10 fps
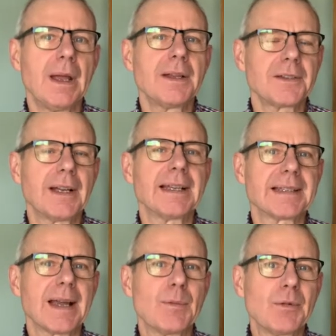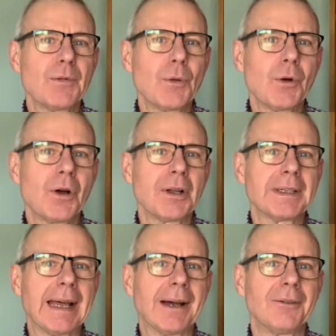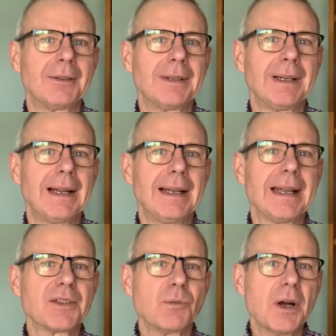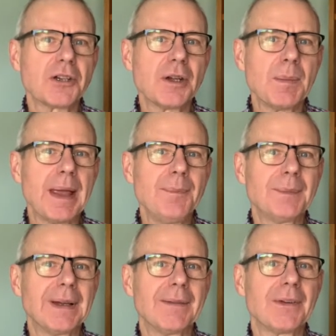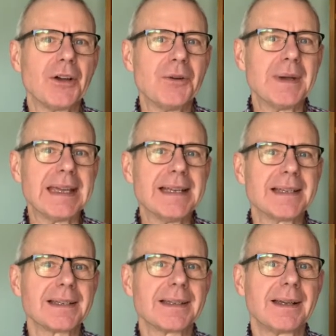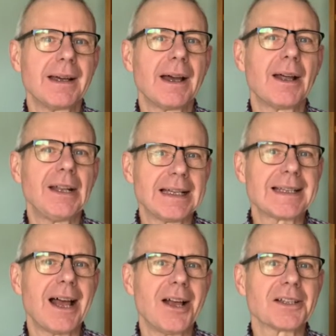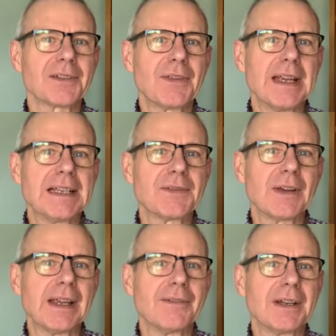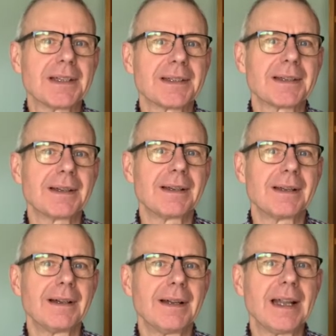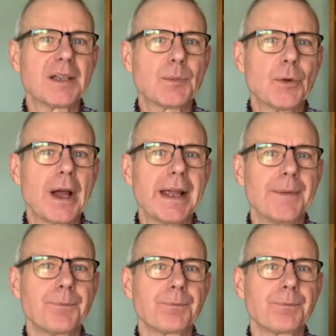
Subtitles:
So let's come before God now. Let's worship him for who he is, and let's ask for his forgiveness. Let's pray.